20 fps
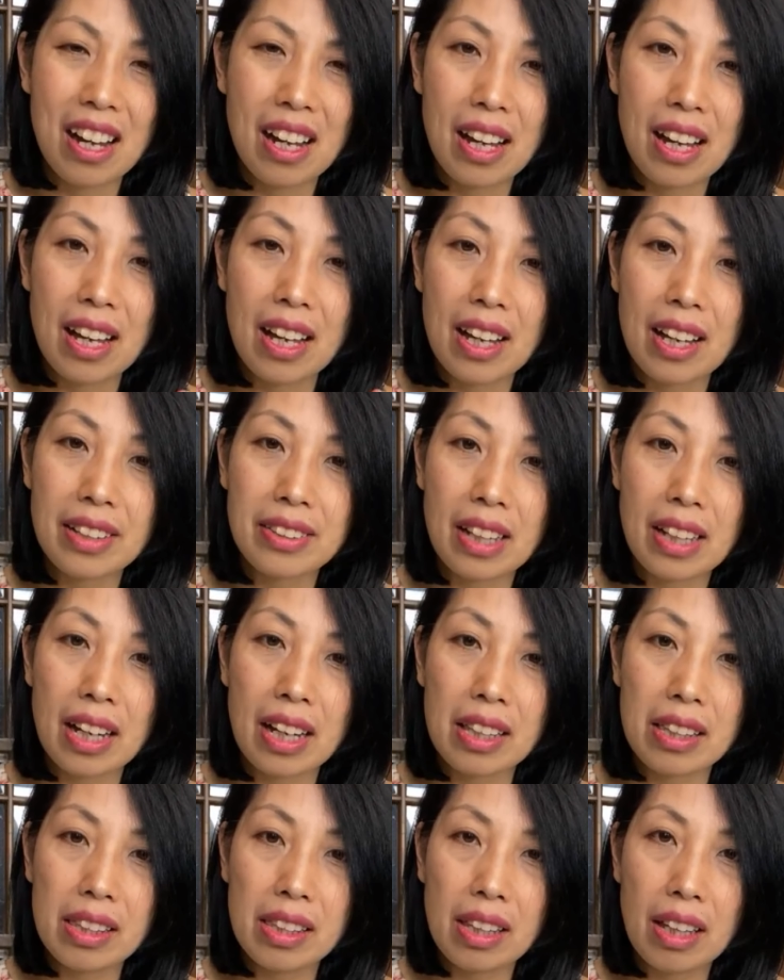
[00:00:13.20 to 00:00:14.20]
And
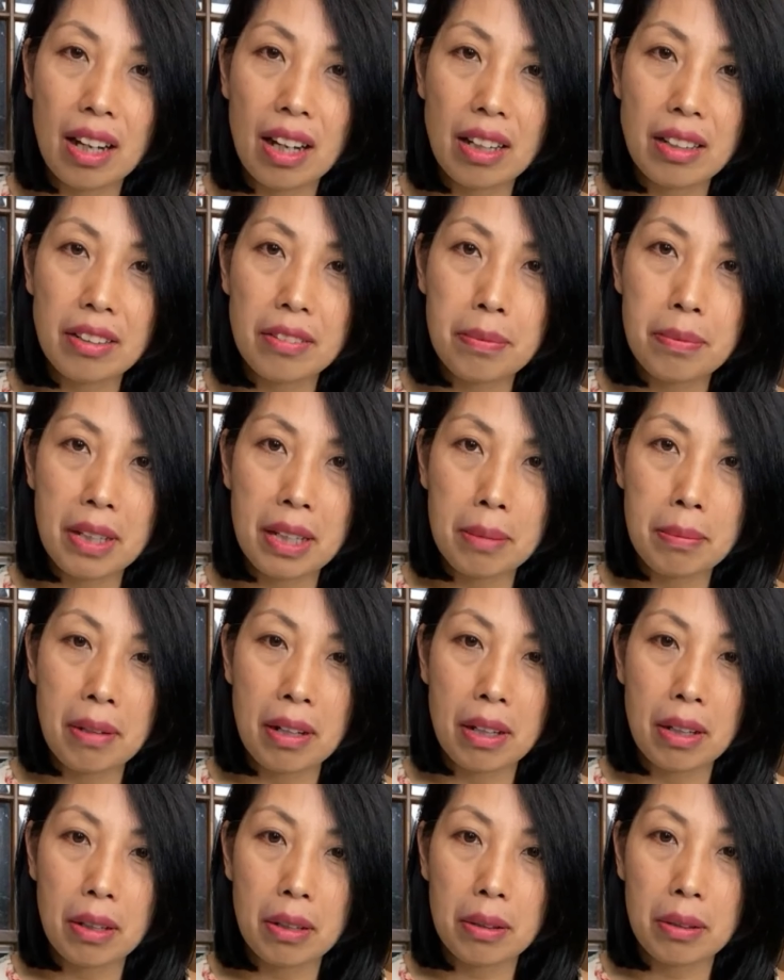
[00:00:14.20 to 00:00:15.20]
a lot of
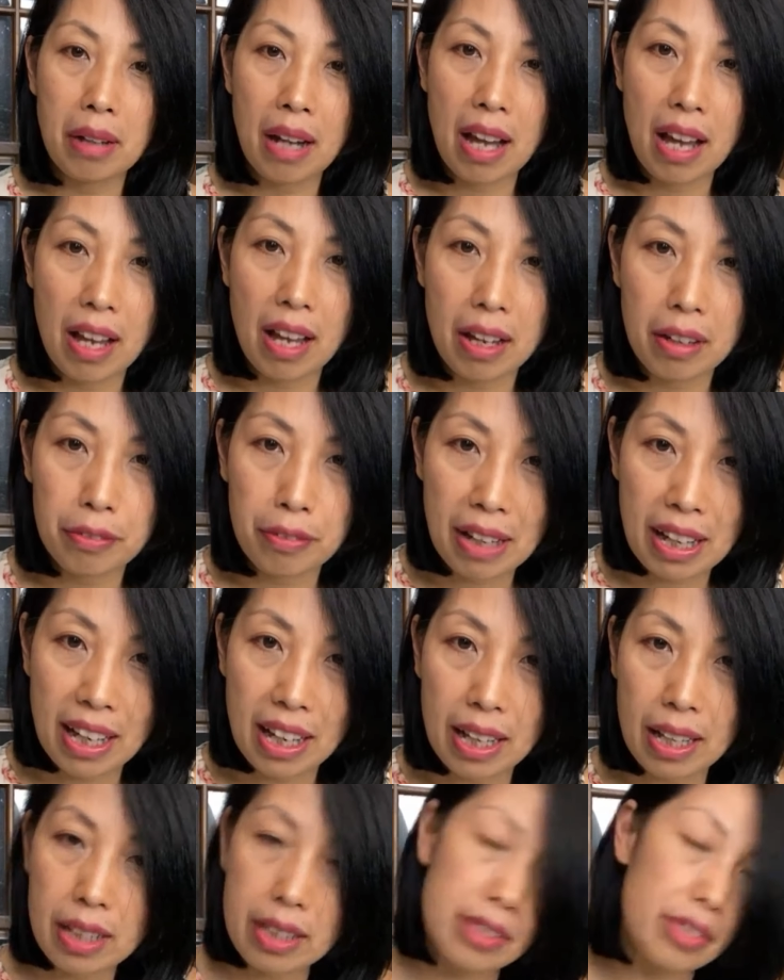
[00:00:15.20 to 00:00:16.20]
people have
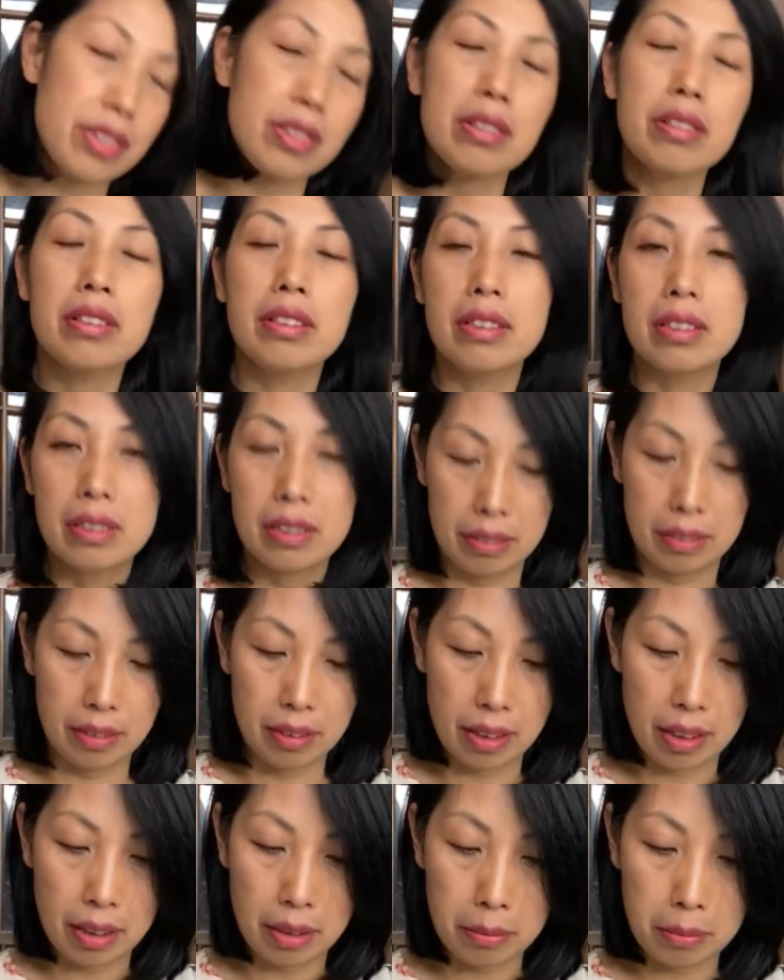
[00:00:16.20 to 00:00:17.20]
asked
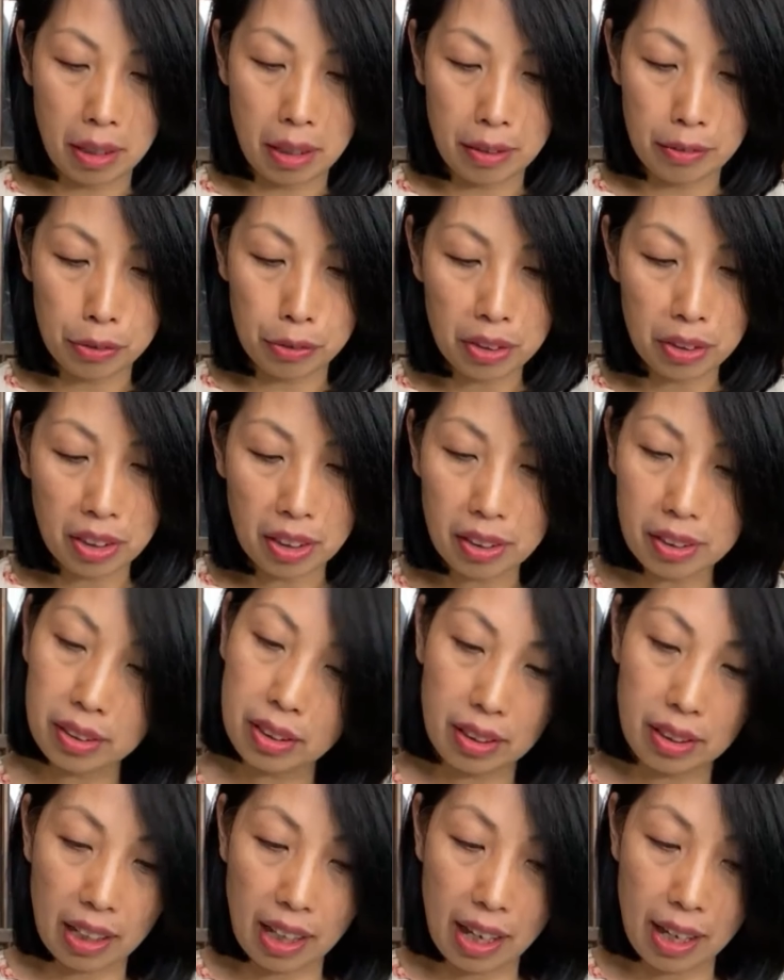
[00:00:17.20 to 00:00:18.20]
in my Fruit Heart
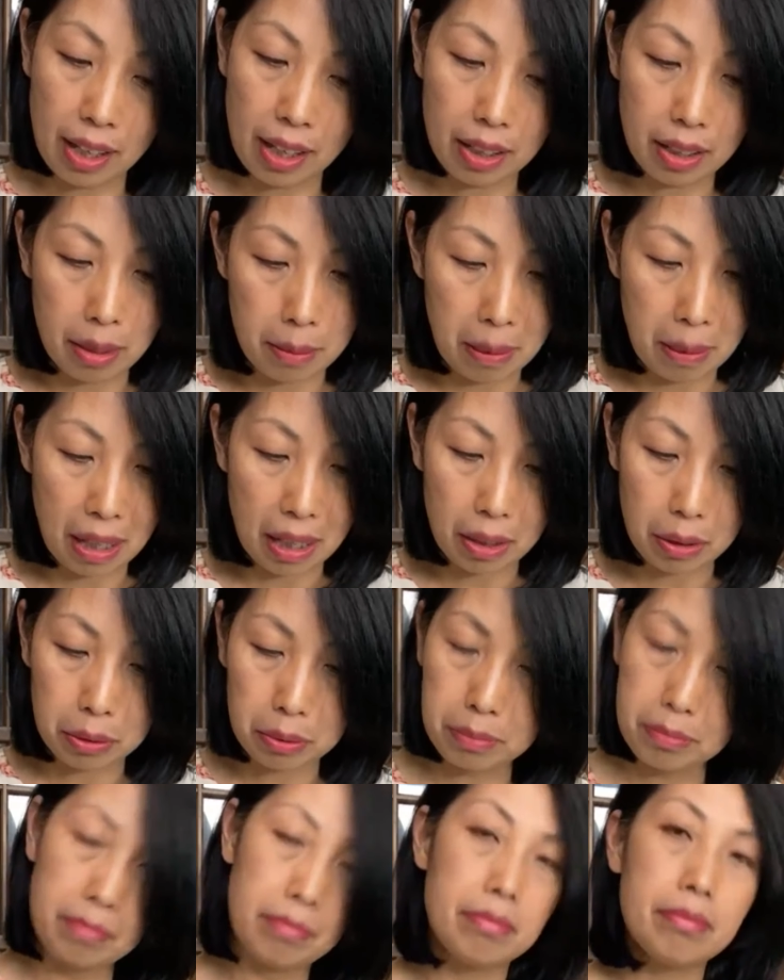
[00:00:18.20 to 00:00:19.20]
account
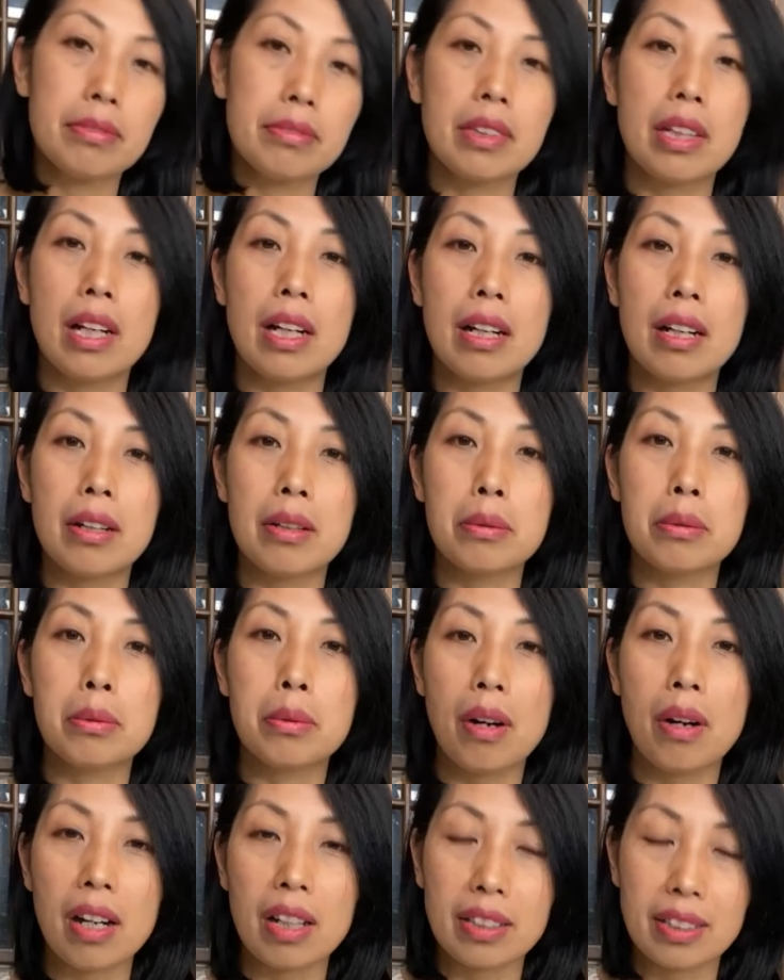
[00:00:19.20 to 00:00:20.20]
about
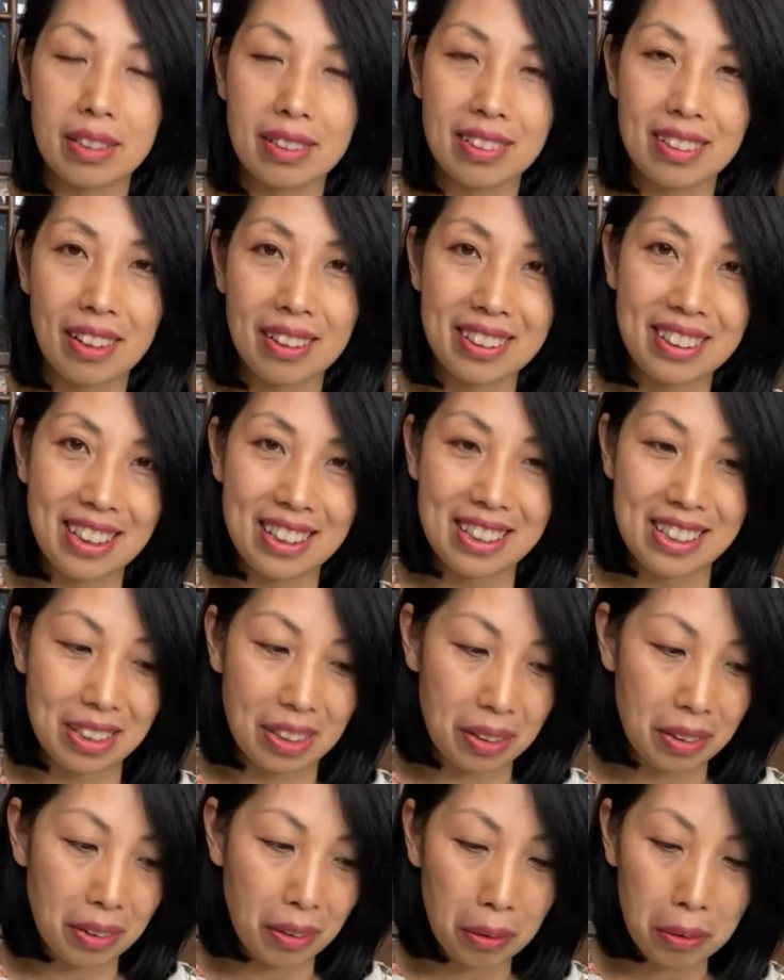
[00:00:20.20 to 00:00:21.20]
what is
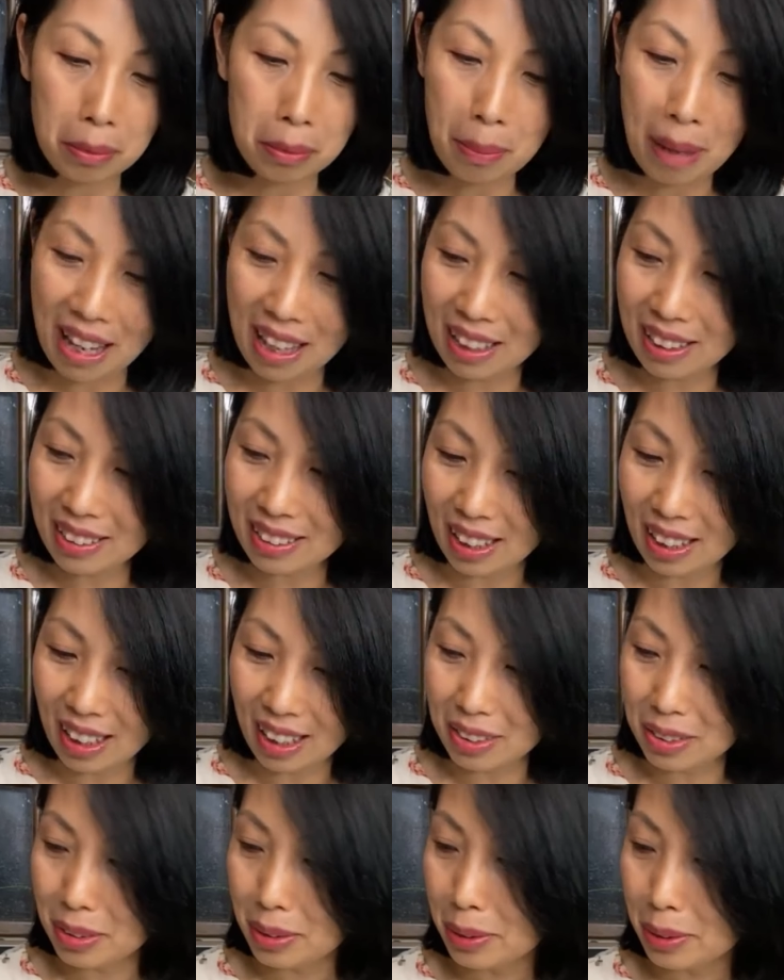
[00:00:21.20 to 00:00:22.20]
the gold paint
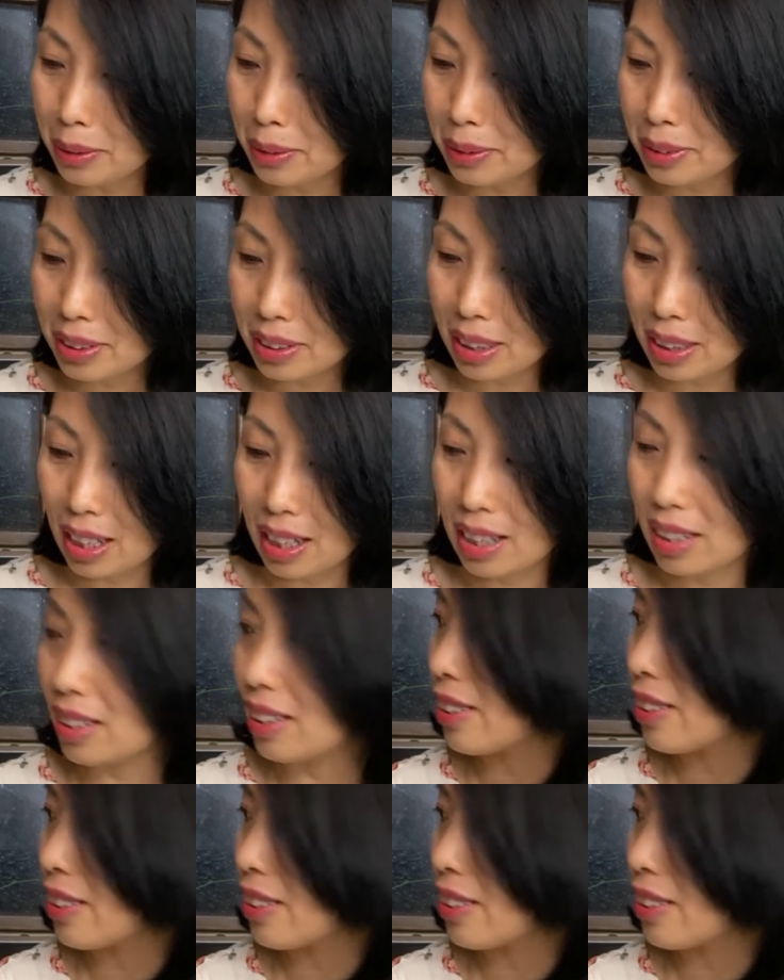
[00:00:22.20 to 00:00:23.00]
I use that